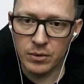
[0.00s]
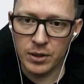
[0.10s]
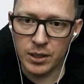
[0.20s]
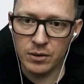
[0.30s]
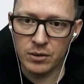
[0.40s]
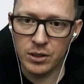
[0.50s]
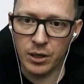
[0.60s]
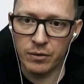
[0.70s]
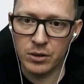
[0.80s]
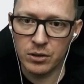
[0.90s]
that's
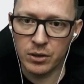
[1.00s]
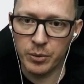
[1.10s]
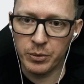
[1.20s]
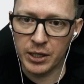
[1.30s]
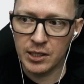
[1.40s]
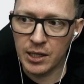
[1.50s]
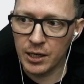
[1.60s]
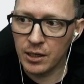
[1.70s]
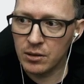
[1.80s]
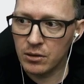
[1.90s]
JavaScript
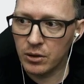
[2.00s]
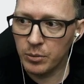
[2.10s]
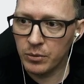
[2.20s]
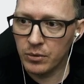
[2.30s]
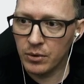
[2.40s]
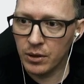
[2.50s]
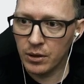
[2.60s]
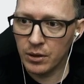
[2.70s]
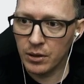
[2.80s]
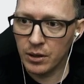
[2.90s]
extended script,
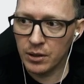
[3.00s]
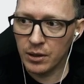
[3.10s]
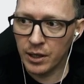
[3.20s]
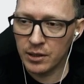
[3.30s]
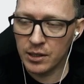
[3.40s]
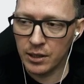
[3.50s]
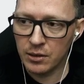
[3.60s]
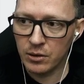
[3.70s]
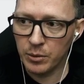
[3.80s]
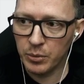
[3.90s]
uh, extend
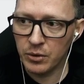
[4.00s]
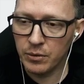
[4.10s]
script.